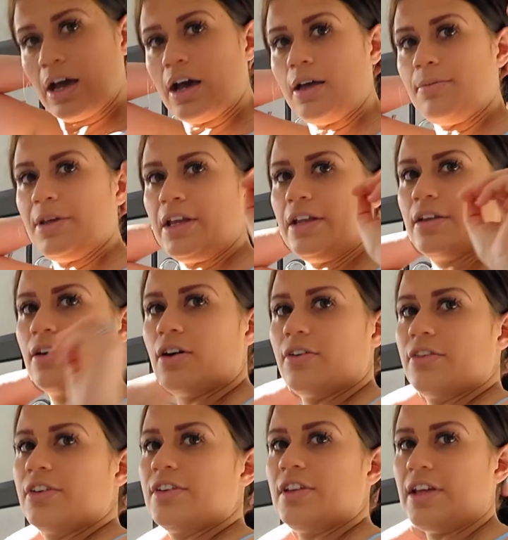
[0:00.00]
I mean,
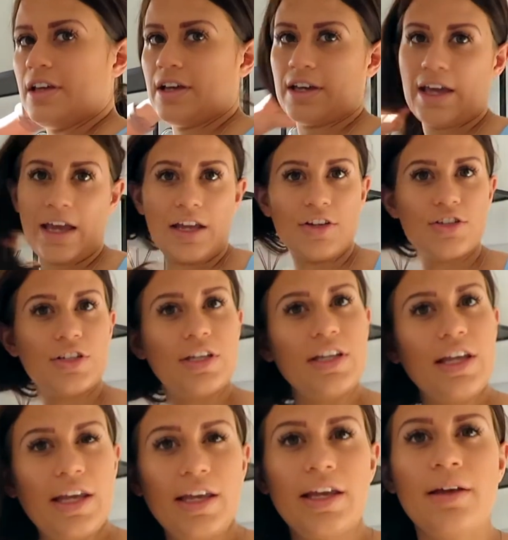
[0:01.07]
obviously
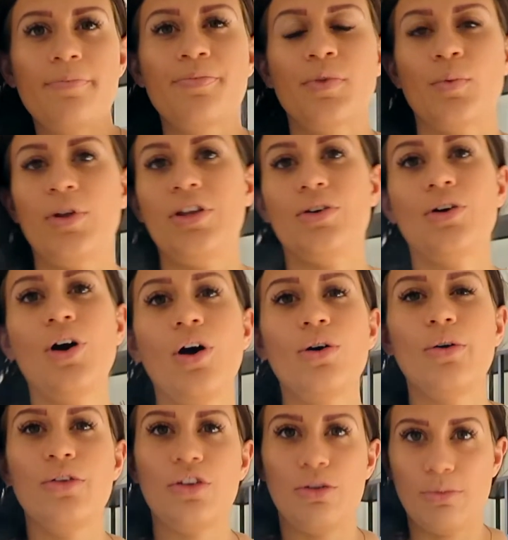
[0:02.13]
occasionally when you're
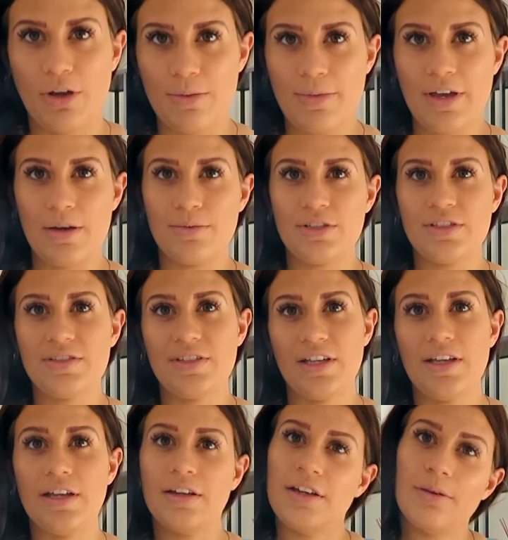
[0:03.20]
cold you might be able to
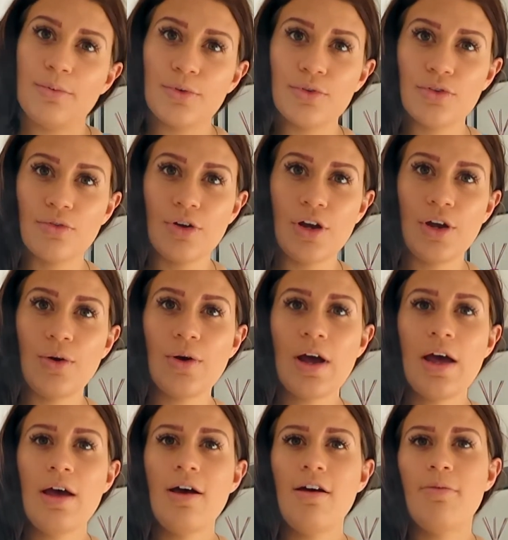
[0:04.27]
see nipples through,
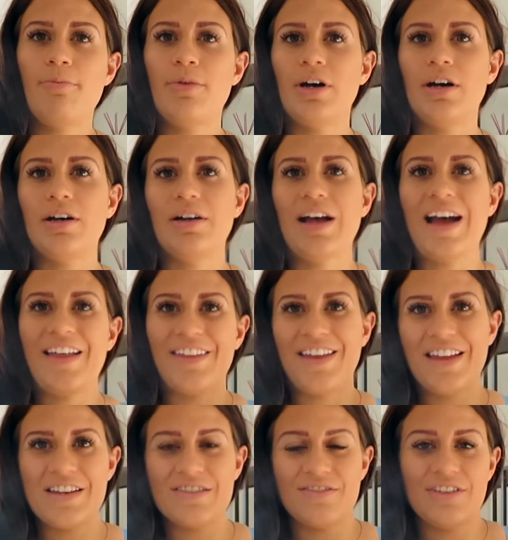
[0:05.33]
but at the
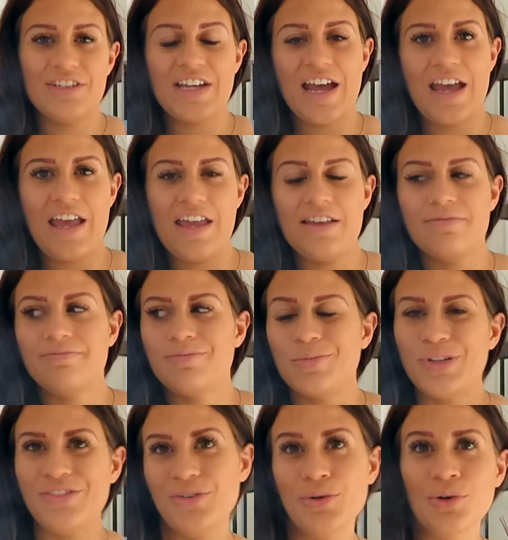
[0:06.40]
end of the day
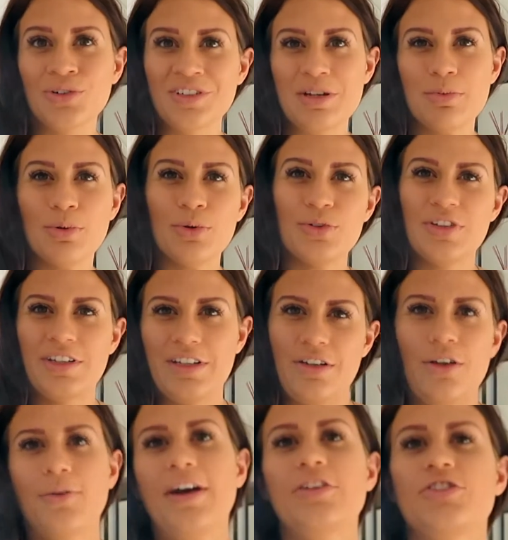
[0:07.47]
we've all got nipples and
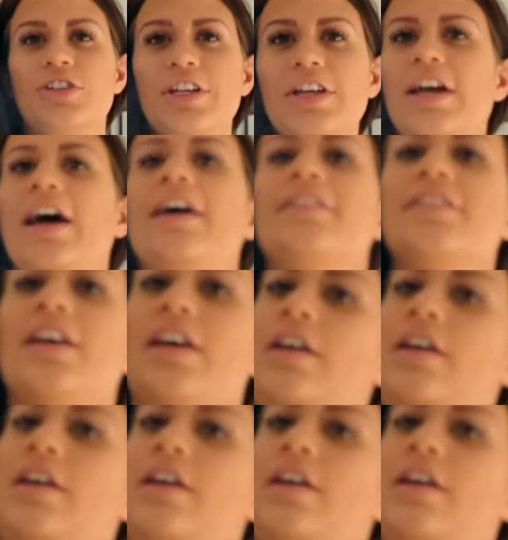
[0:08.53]
who actually cares?